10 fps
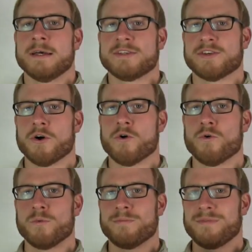
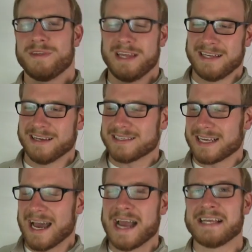So it does
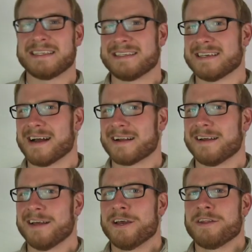kind of suck
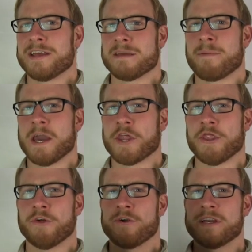that you pay
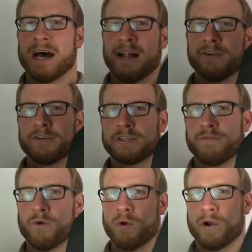$30
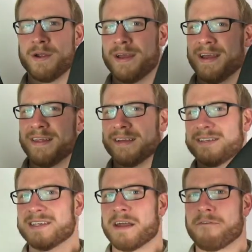for
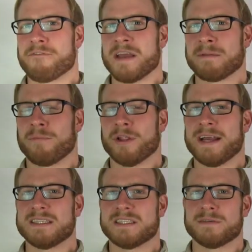this set of fake
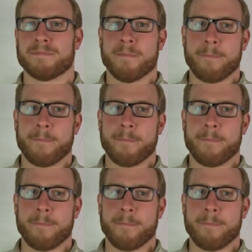plates.